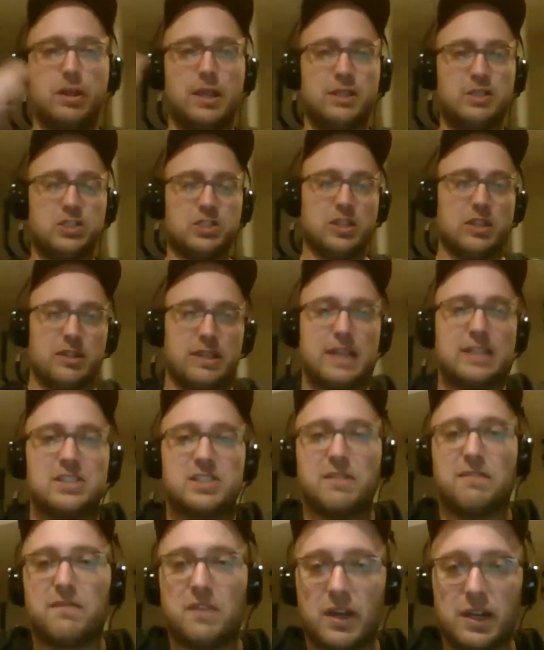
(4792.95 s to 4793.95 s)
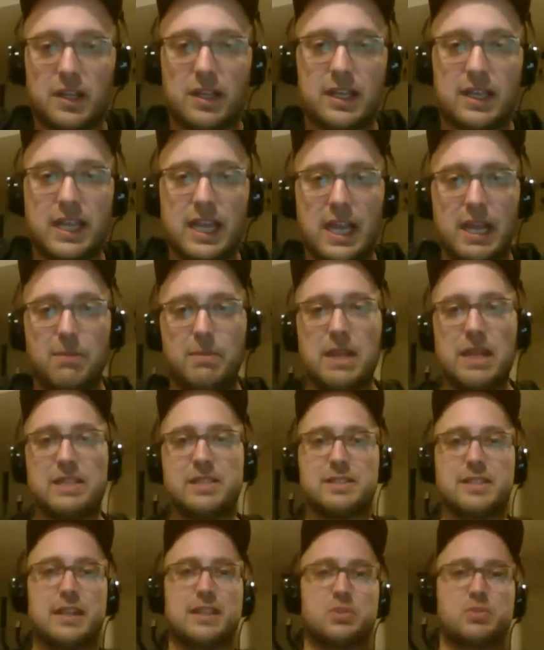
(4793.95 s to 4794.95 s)
That's the fun of the game.
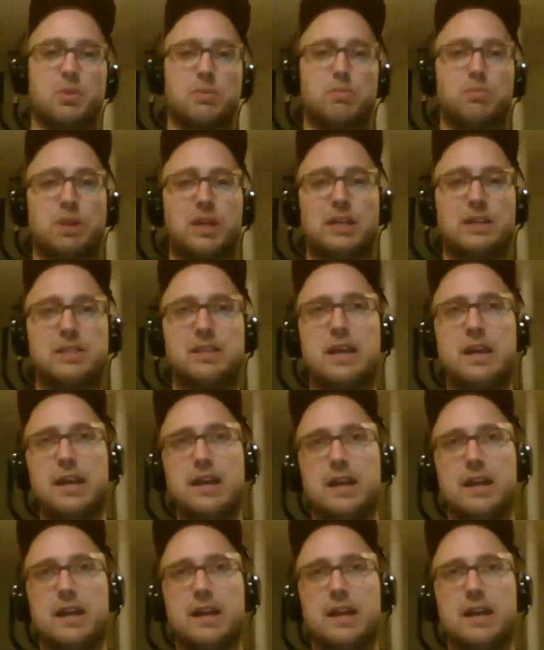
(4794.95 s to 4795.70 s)
That's what brings.